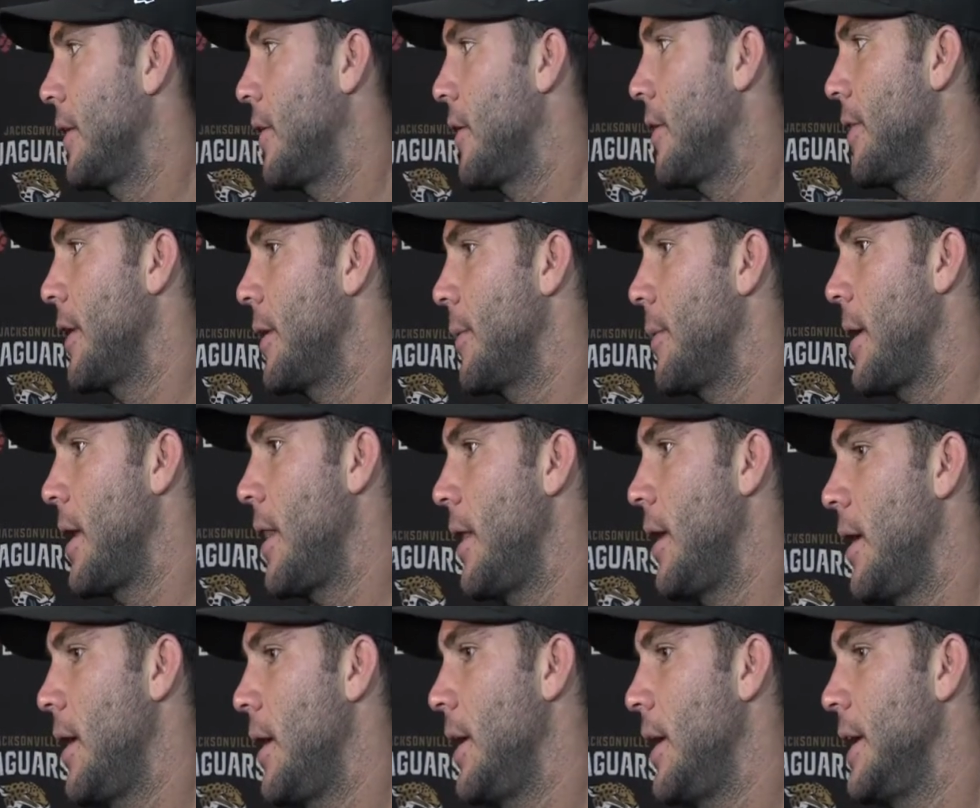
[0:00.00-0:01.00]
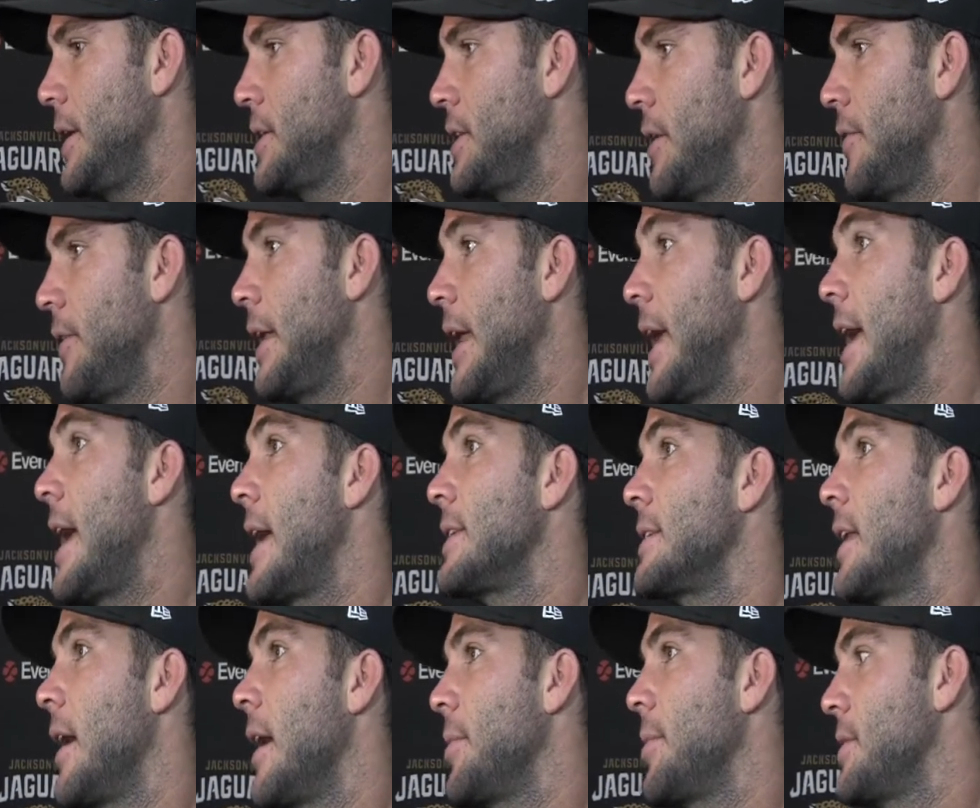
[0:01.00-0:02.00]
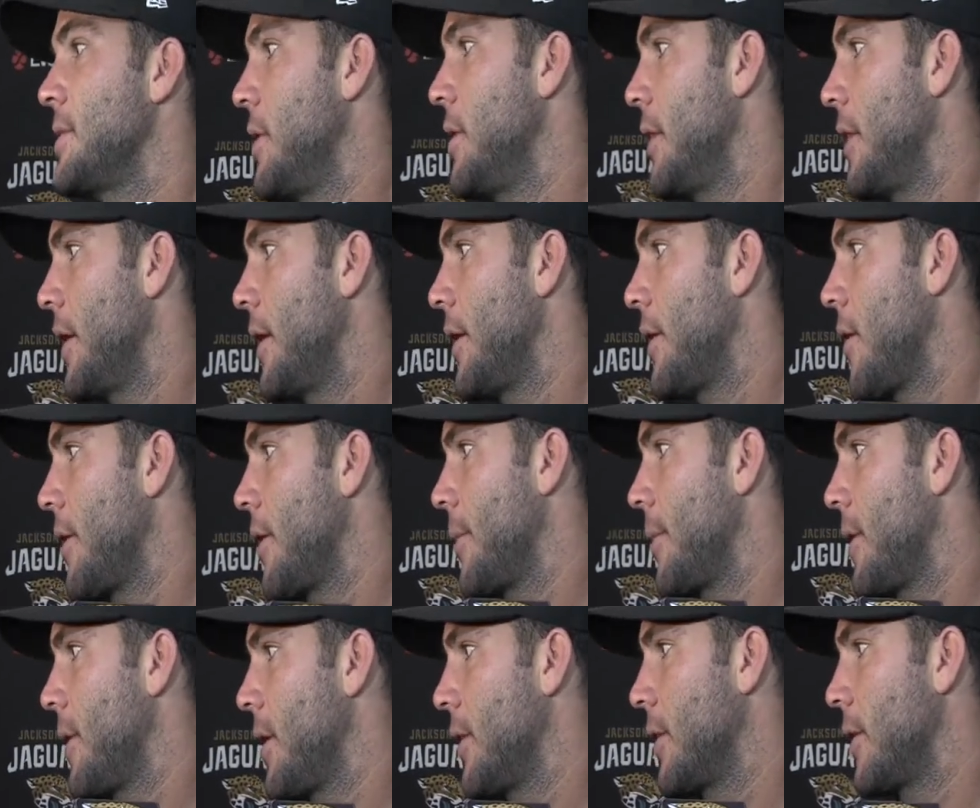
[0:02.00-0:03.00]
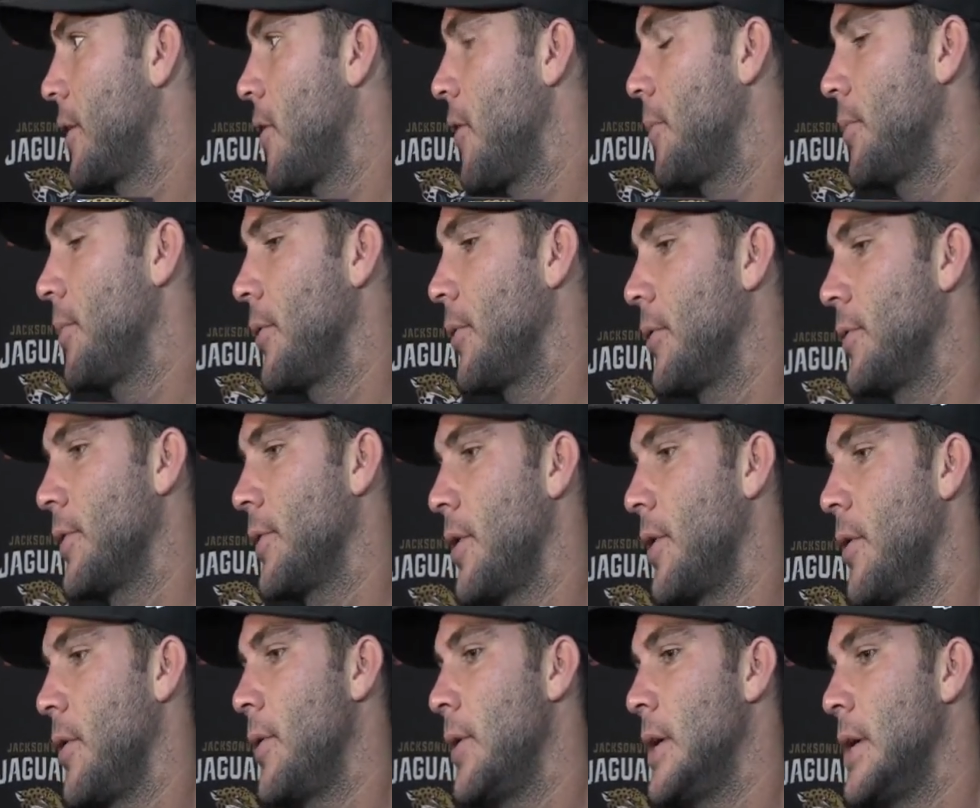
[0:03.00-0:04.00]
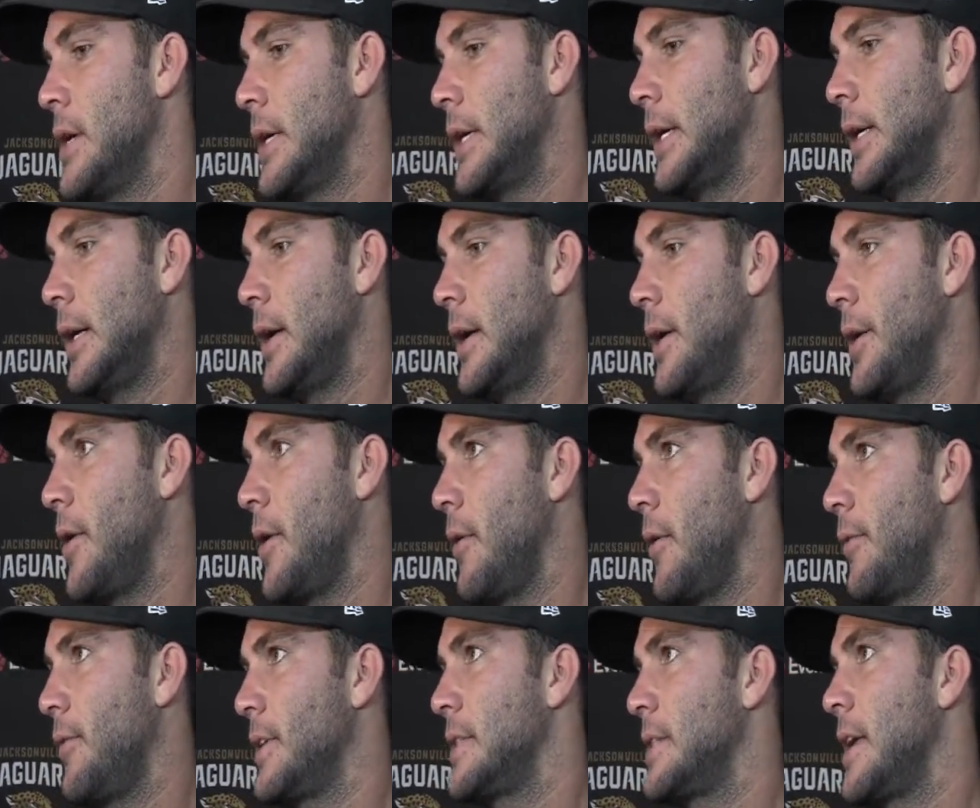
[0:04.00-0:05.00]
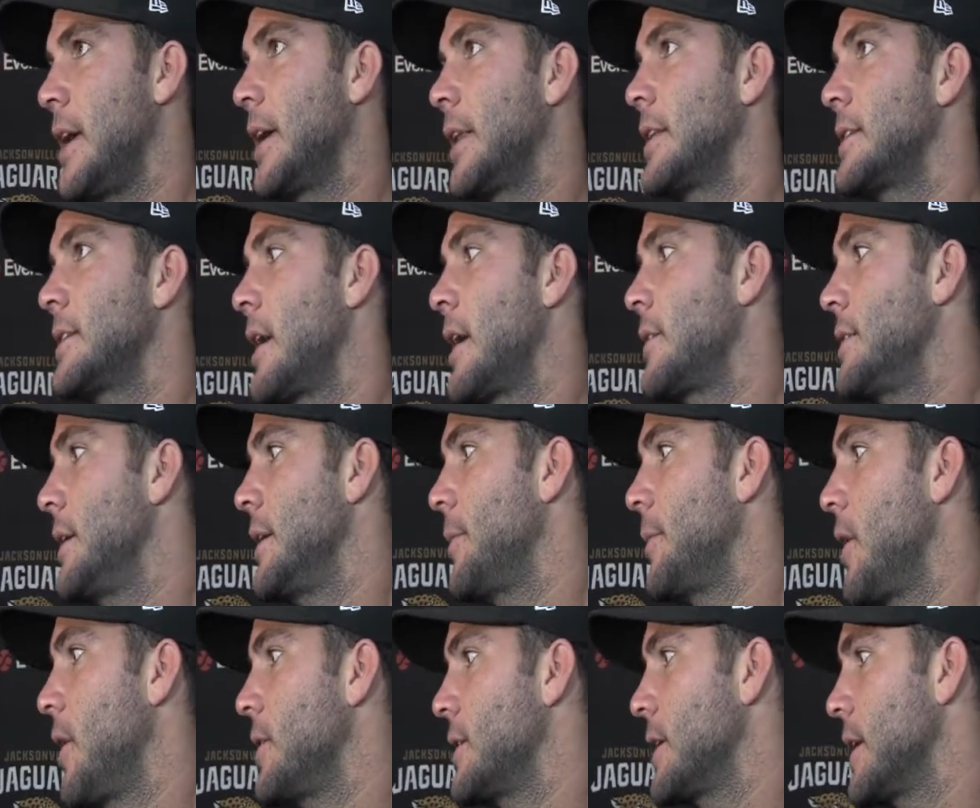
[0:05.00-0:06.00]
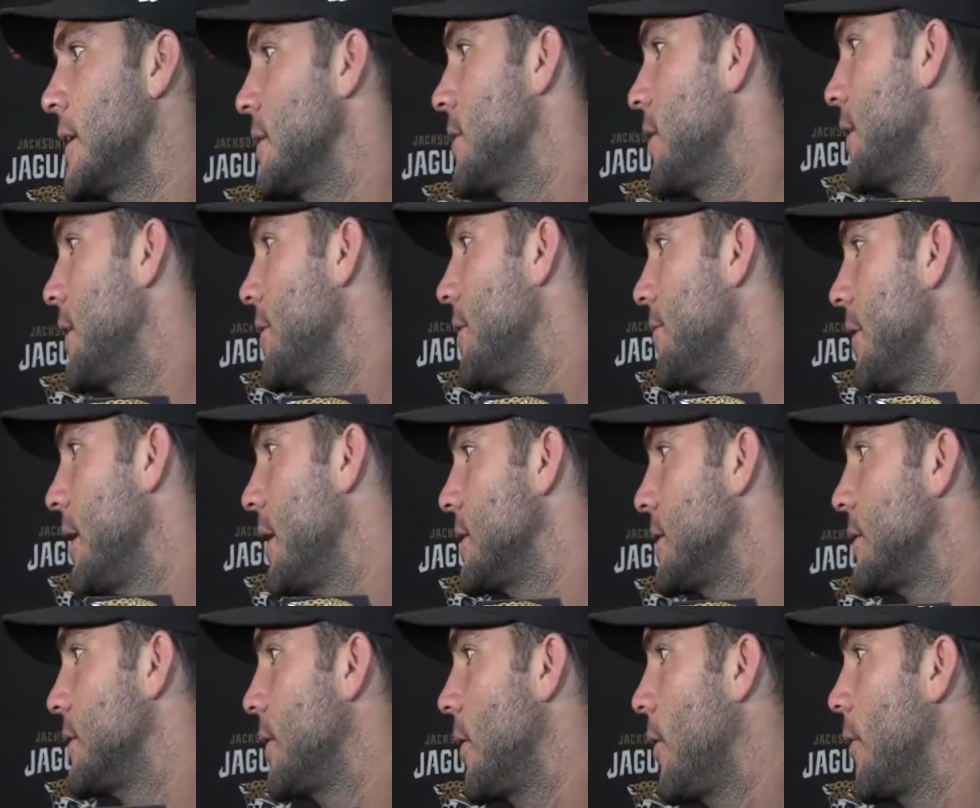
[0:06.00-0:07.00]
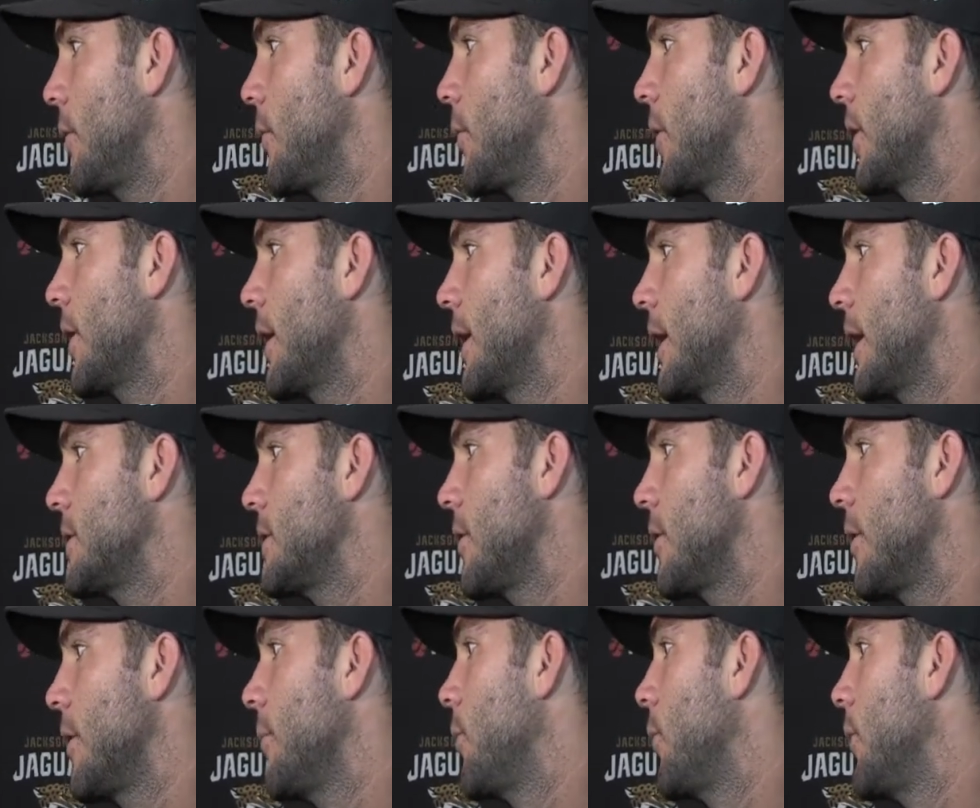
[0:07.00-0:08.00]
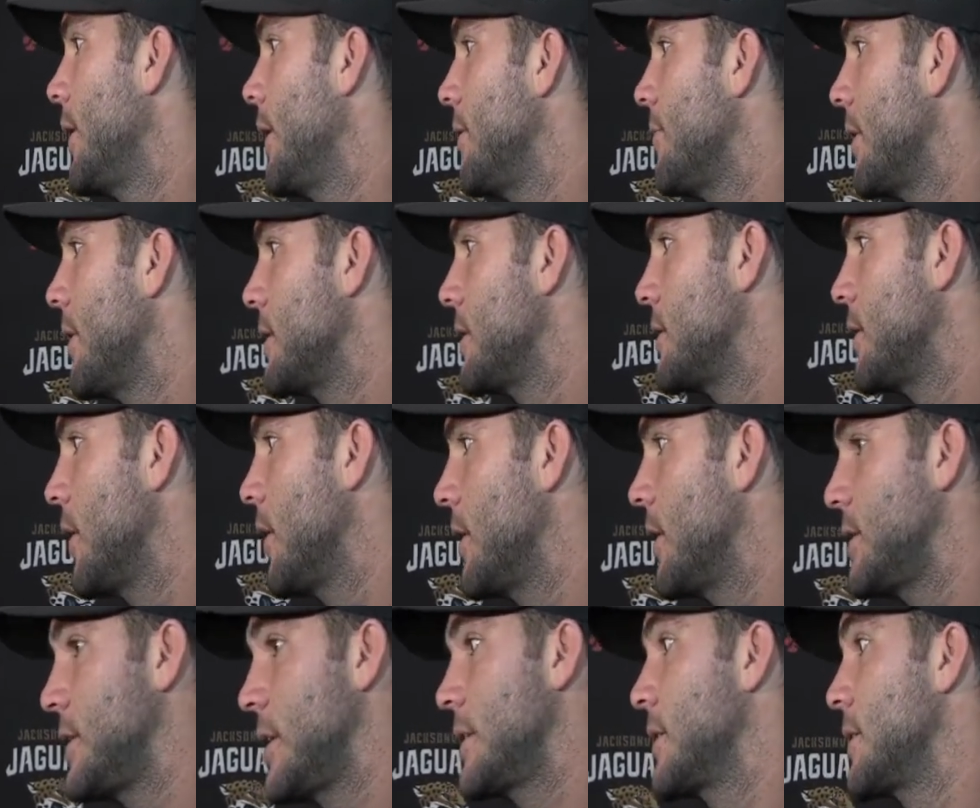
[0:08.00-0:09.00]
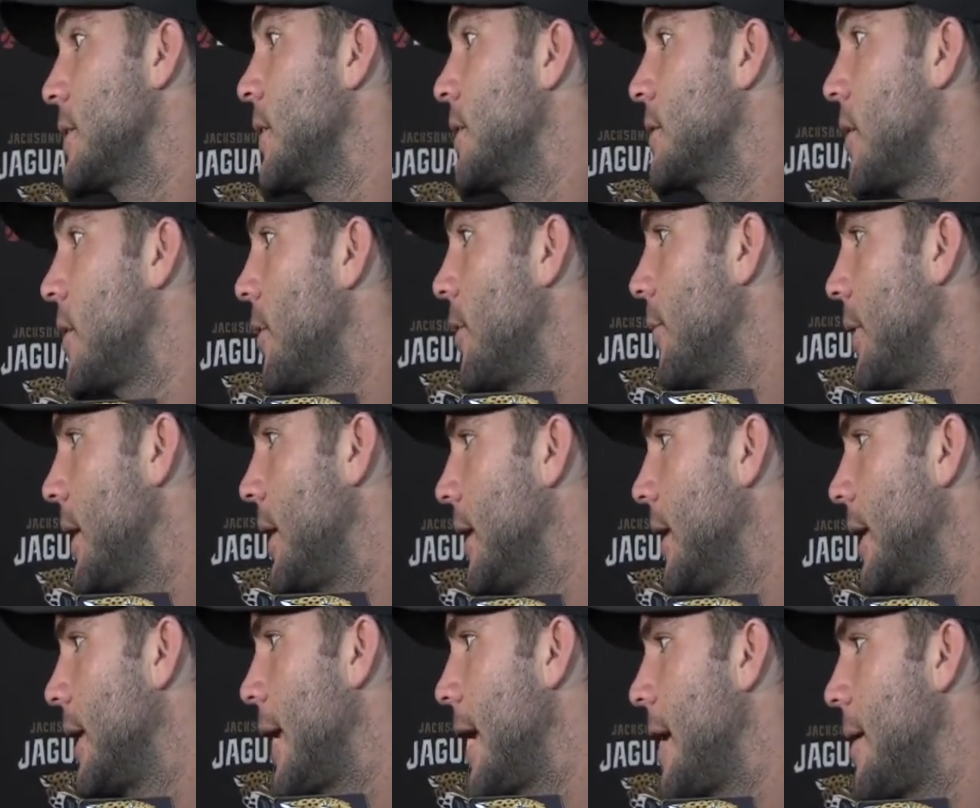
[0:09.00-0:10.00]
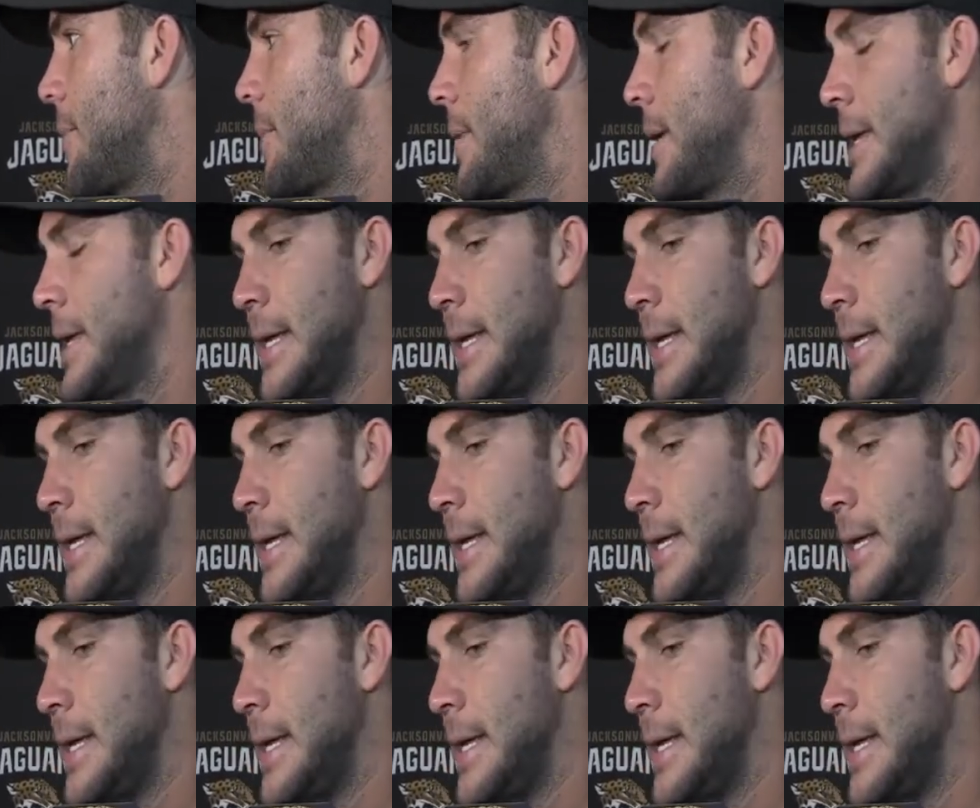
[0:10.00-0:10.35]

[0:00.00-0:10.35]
You know, I think about it each and every day as an opportunity to go get better, to go improve, to go, you know, if it's taking the scout team cards against our defense, going and working against our number one defense. You know, it's just as good to go and playing in a game.